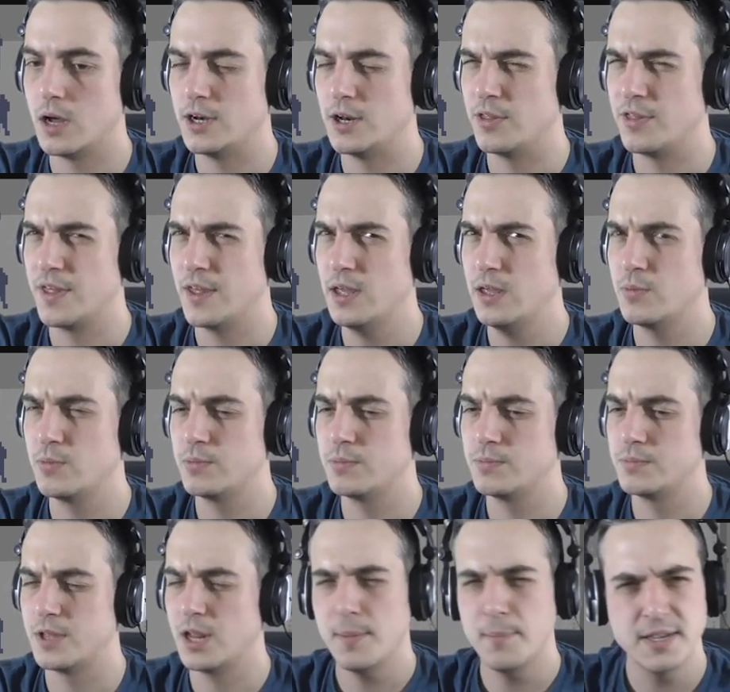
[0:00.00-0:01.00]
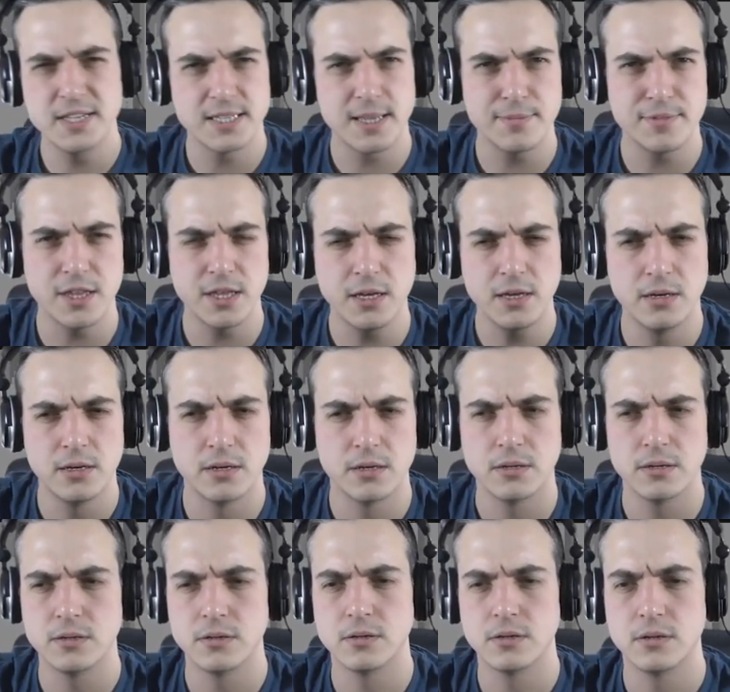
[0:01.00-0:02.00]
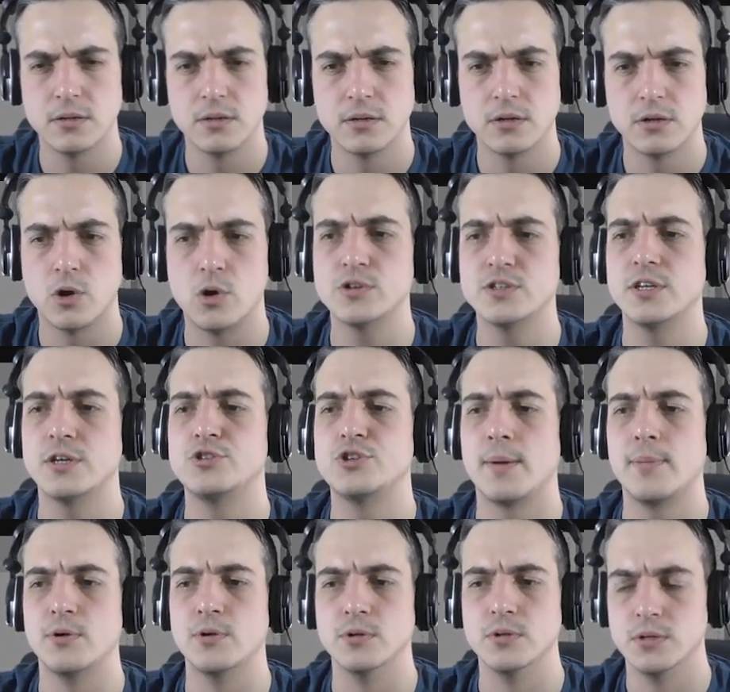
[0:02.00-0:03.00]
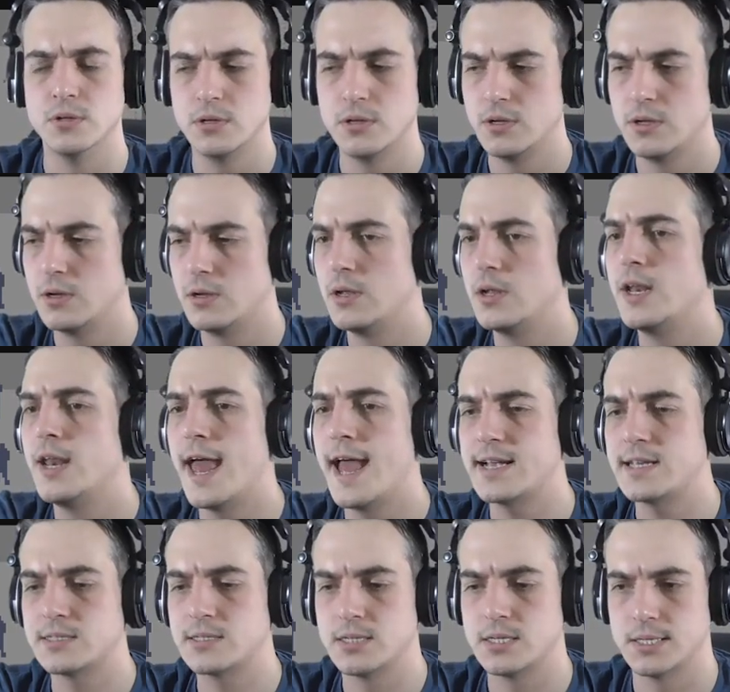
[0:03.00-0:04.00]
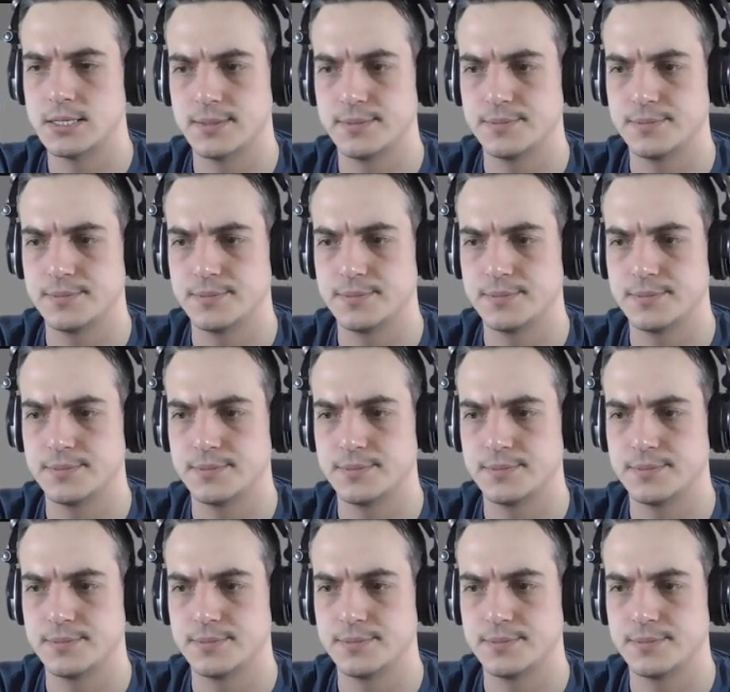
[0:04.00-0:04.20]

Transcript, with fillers: I don't think. Did I miss something? Cause no trouble. Next.